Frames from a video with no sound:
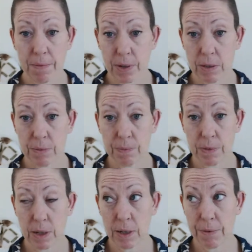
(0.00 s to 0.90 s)
final,
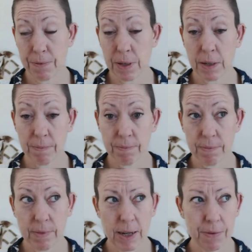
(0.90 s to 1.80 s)
an
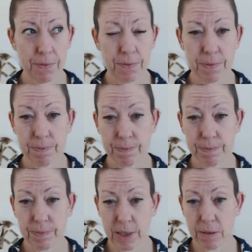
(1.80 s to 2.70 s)
FEF
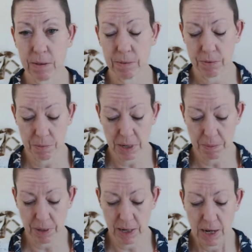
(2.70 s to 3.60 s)
deal from
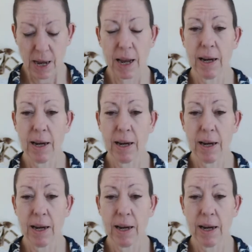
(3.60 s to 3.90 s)
eBay.